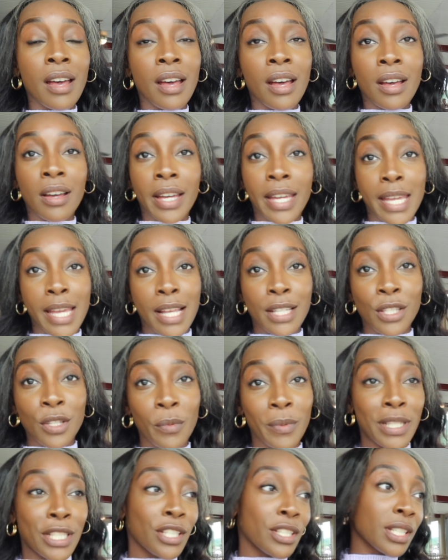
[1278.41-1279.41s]
Okay, yeah, so
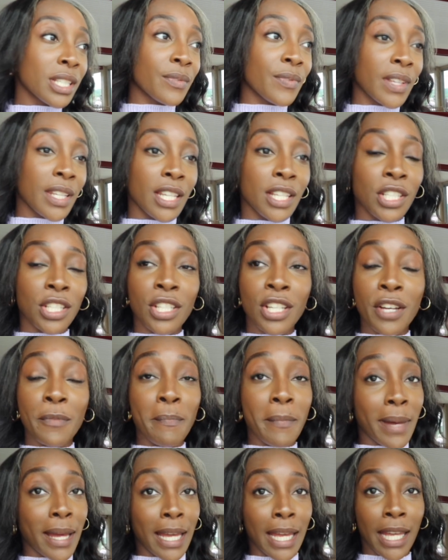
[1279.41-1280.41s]
we just finished up
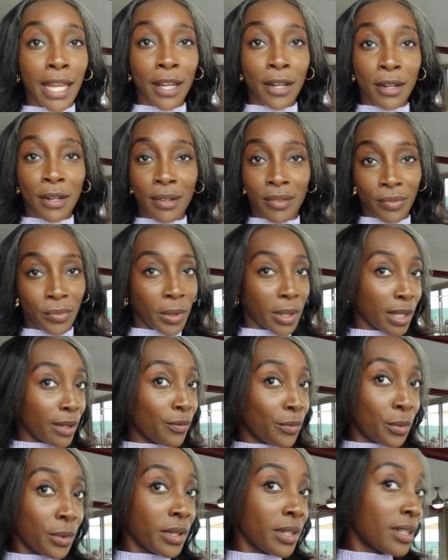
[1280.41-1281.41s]
my hair, freaking
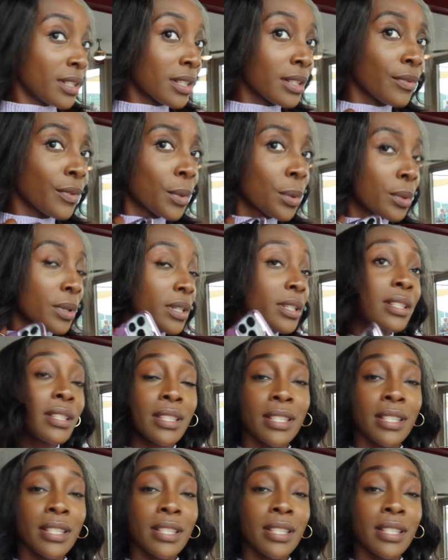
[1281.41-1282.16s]
frizz, of course.